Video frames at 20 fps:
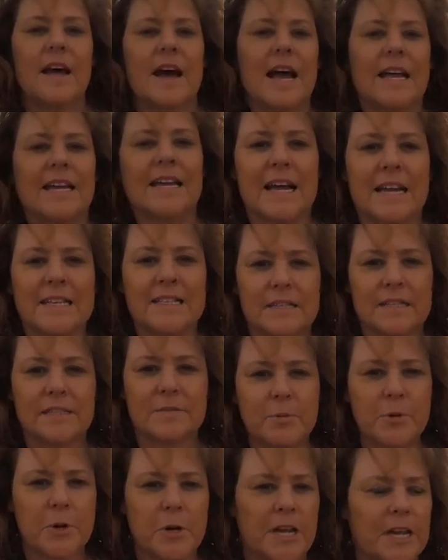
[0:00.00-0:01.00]
Hi guys,
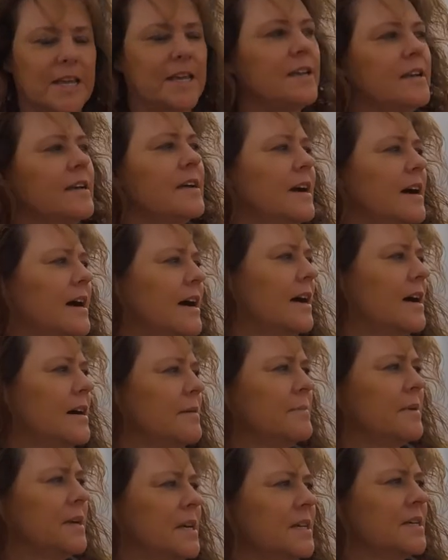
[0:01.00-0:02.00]
it's Marie.
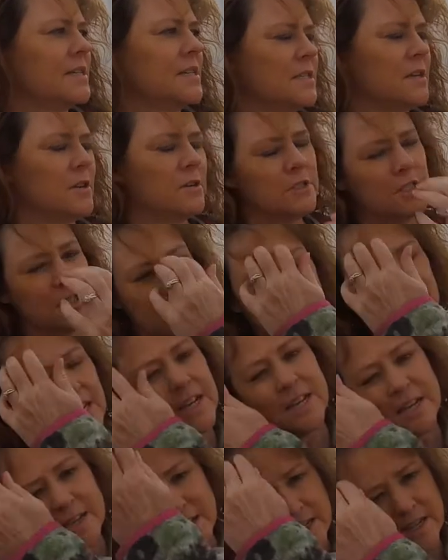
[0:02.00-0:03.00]
Um, so just
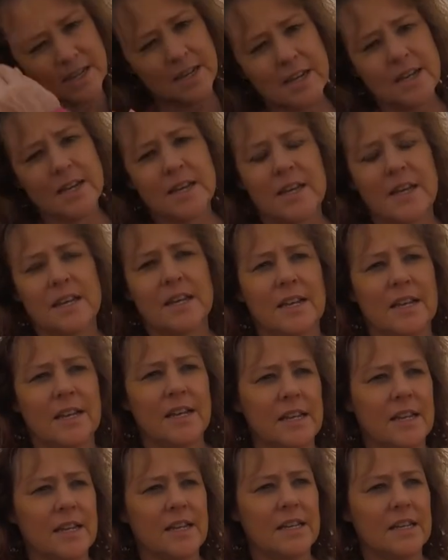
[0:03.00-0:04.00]

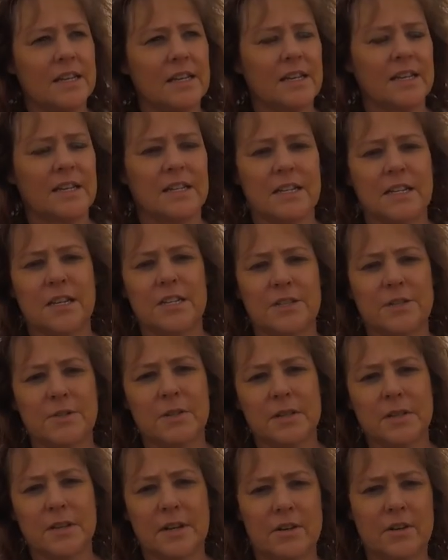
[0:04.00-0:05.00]
gonna shoot
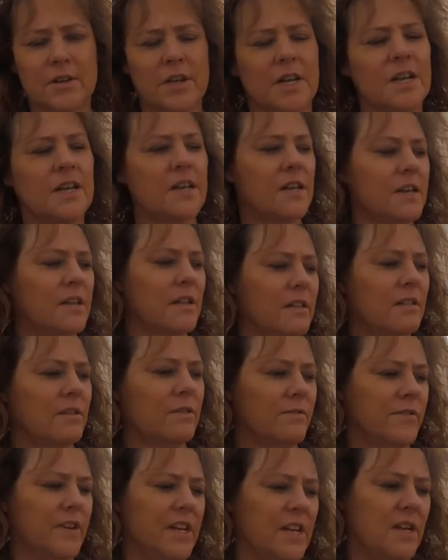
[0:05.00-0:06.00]
a little a
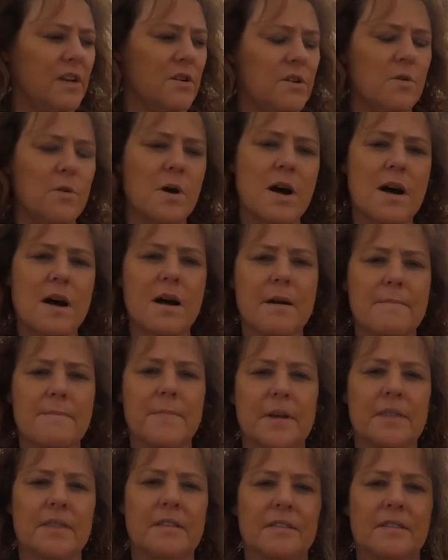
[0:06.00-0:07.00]
little video
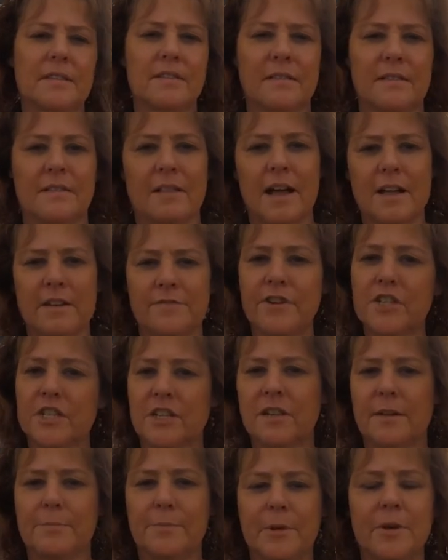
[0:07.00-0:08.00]
um, the, the
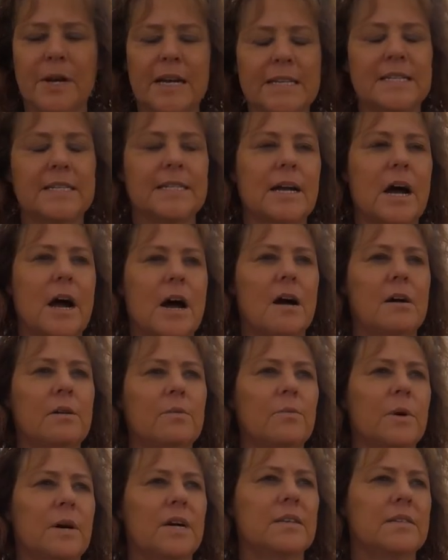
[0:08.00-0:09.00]
first clip you guys saw
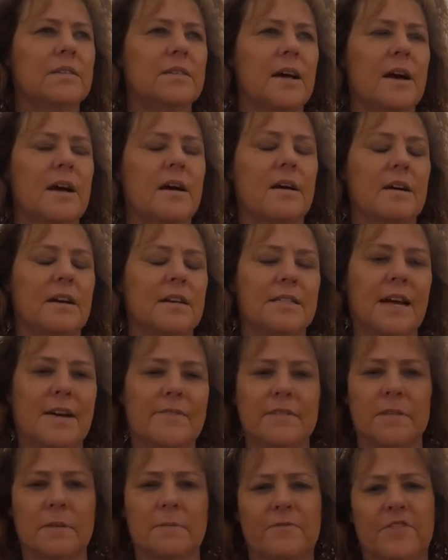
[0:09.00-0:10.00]
was uh, us
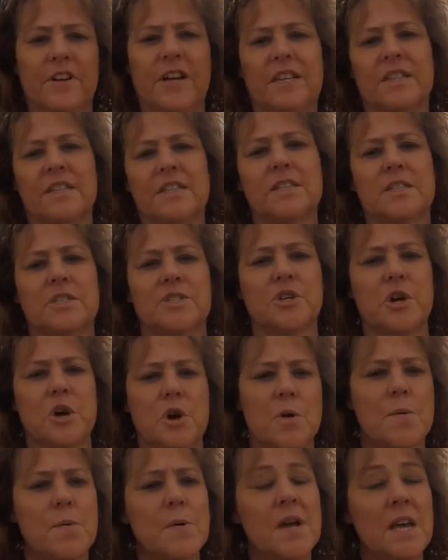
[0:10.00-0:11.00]
having some fun in the
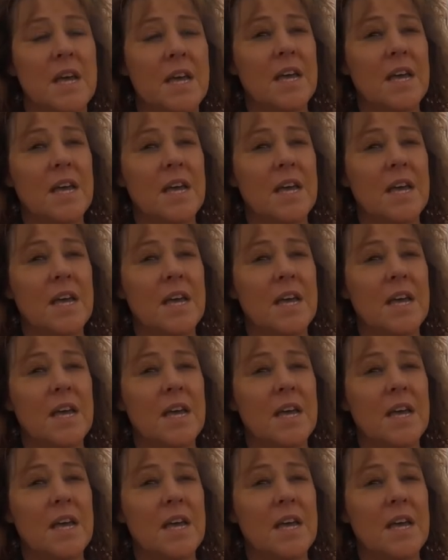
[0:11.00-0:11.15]
snow